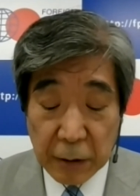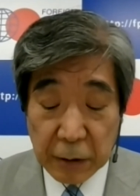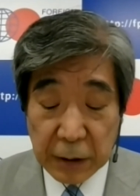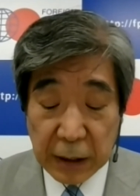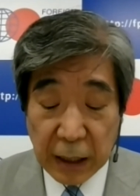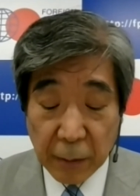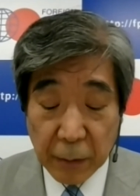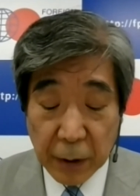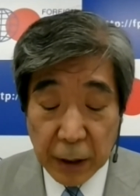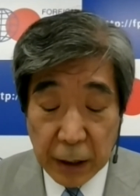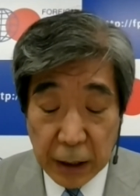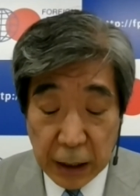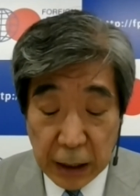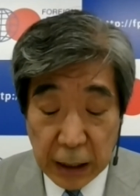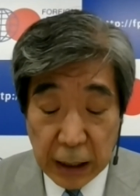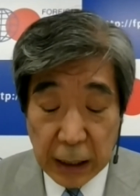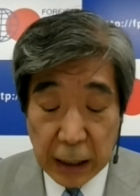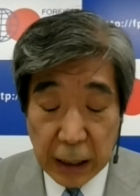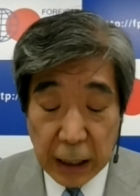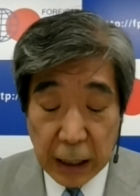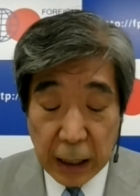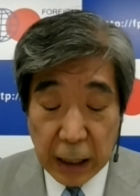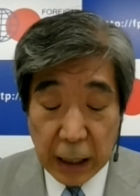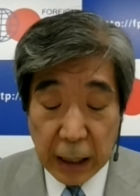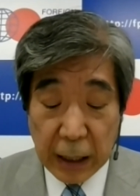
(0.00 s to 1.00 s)
In order
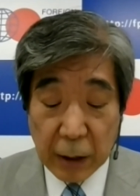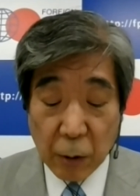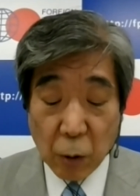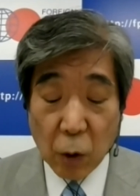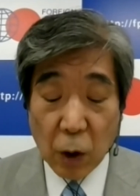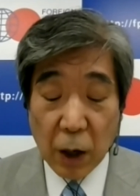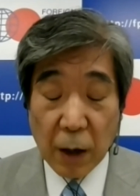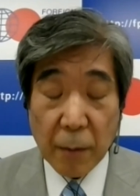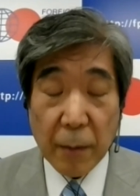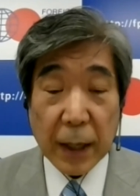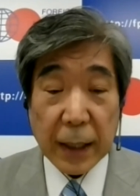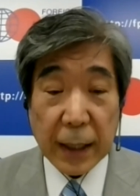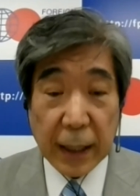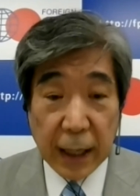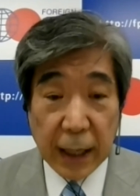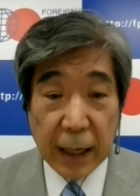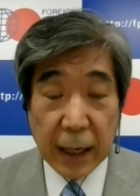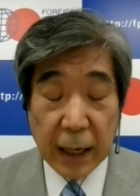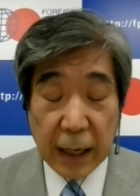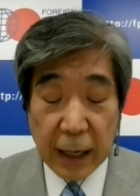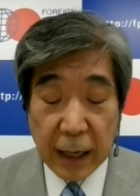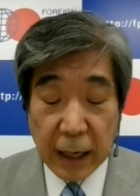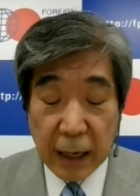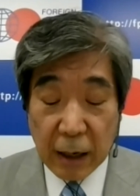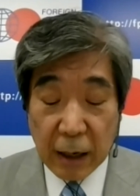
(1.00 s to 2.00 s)
to
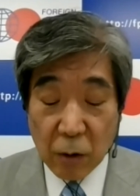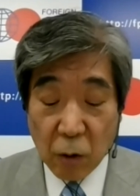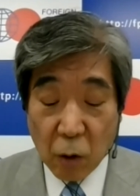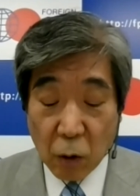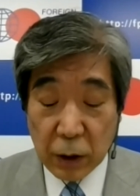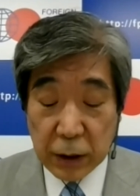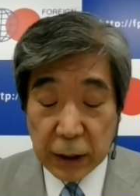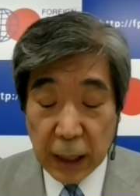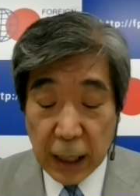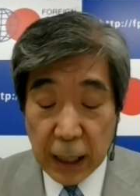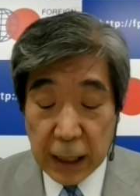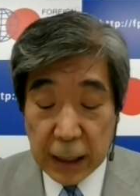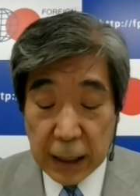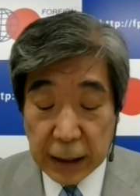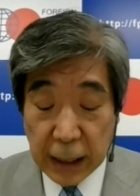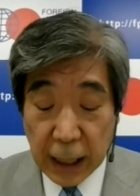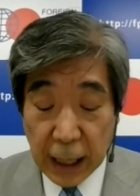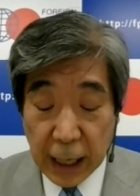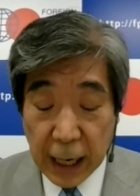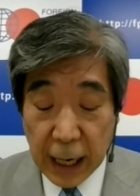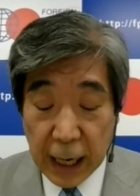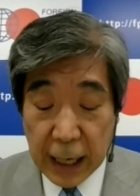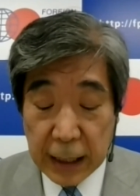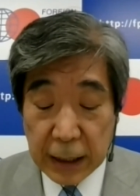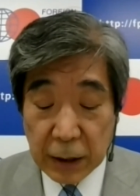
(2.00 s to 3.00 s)
convey the experiences of
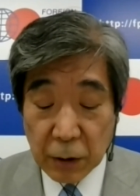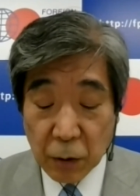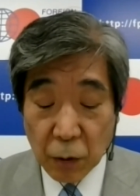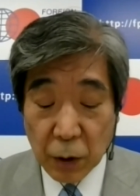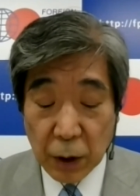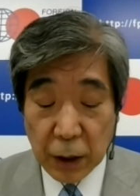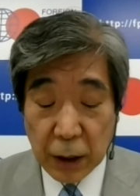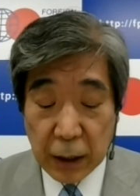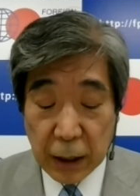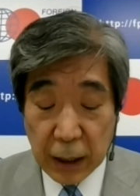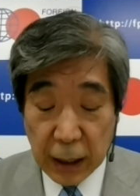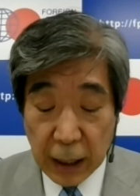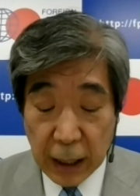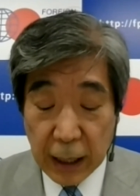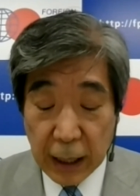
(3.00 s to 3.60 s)
Hiroshima,